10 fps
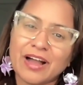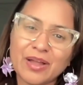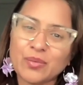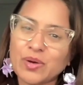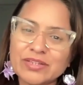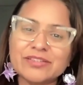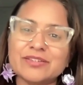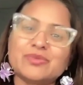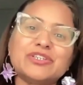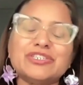I
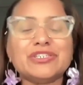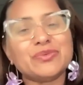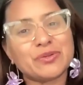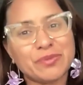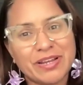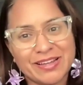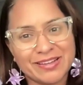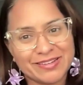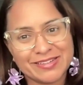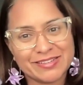wonder what she would be
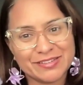like.